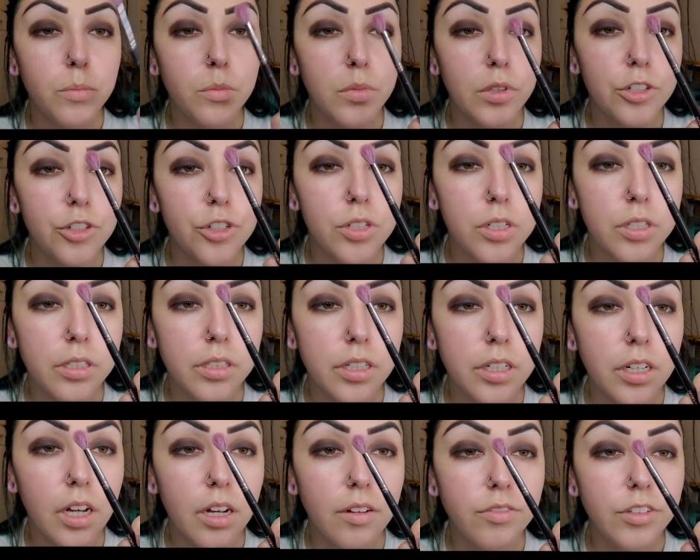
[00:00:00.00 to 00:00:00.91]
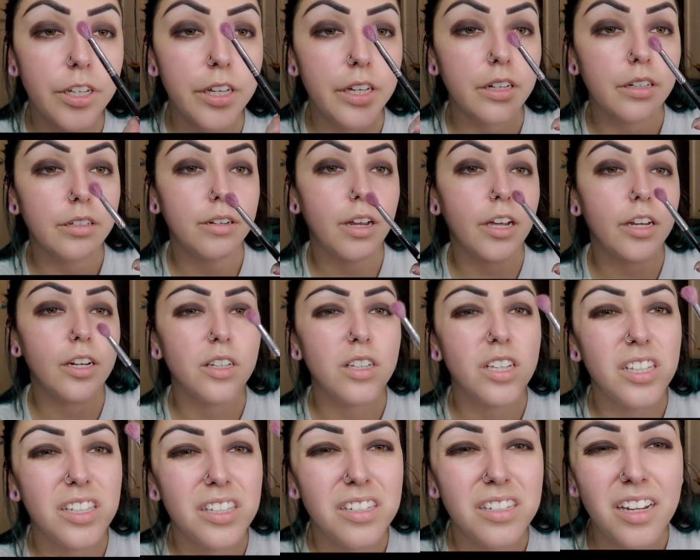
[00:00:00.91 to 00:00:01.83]
brush is cleaned off again and
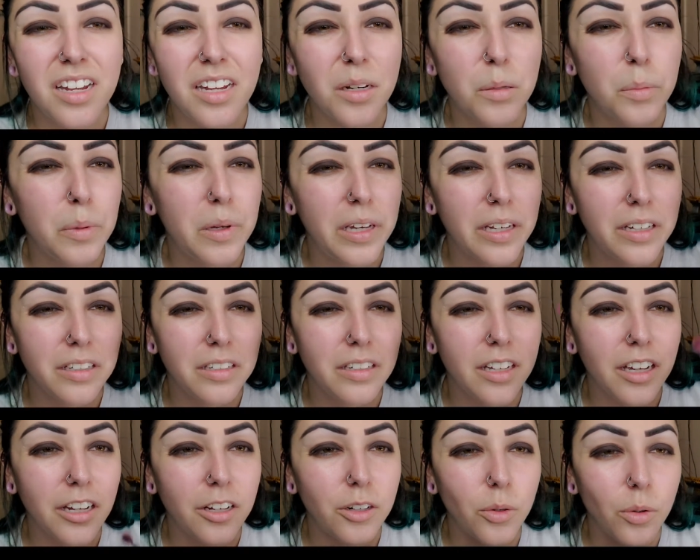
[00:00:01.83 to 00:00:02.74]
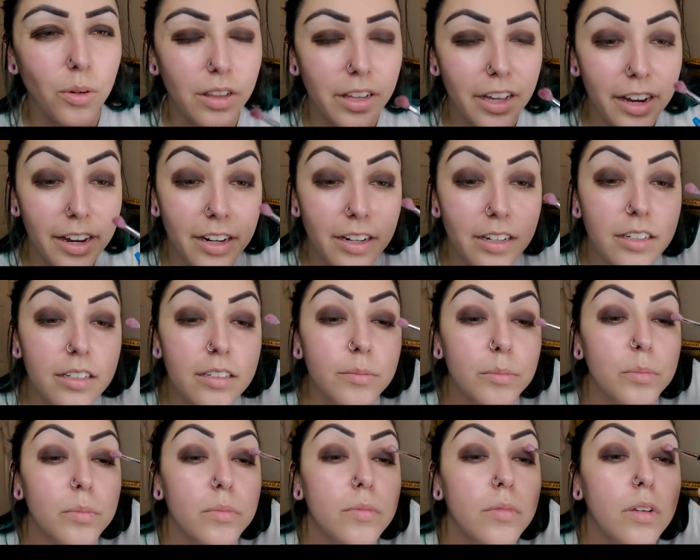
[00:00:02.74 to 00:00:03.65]
it's stained pink. Ignore that.
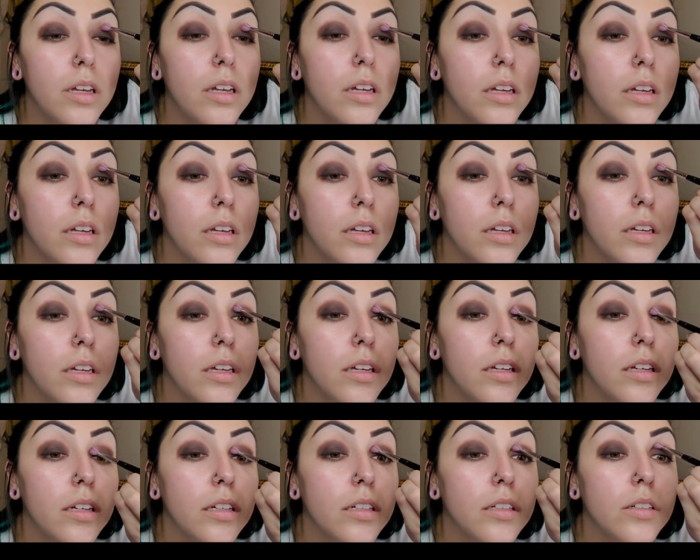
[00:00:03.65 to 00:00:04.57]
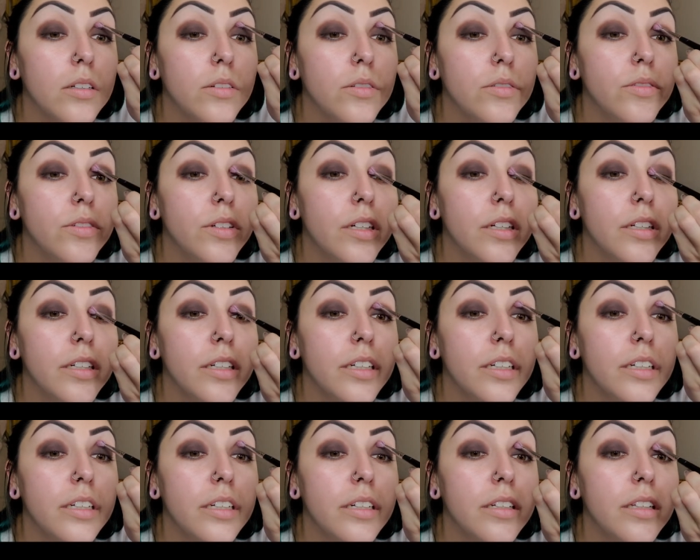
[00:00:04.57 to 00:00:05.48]
Go
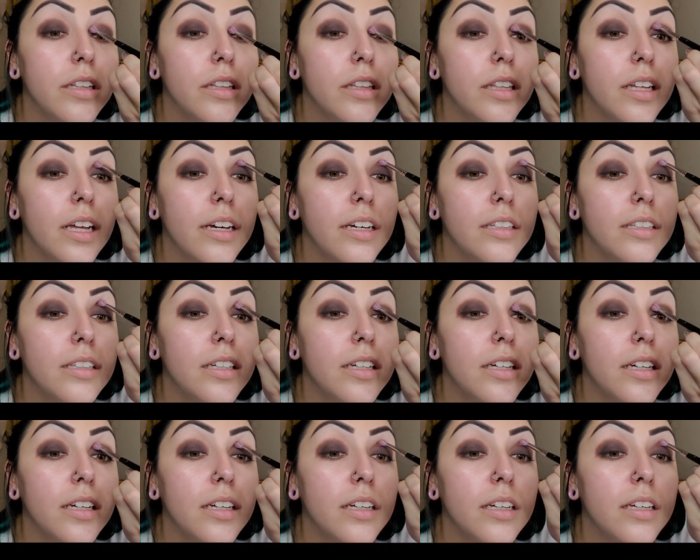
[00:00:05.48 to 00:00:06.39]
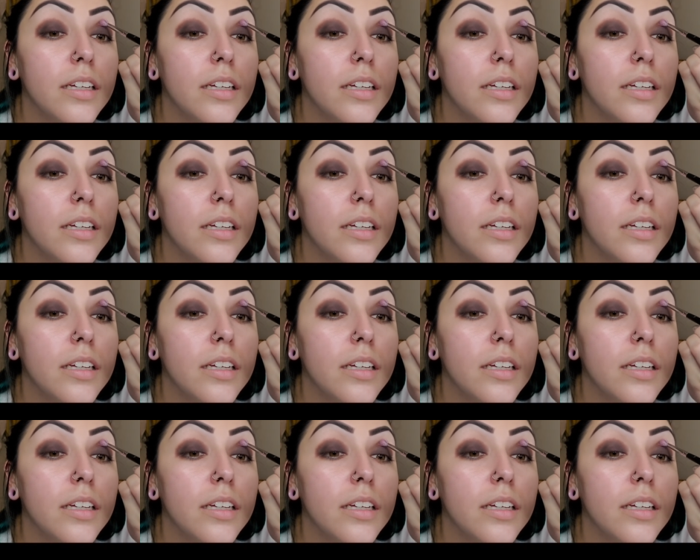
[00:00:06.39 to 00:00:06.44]
very lightly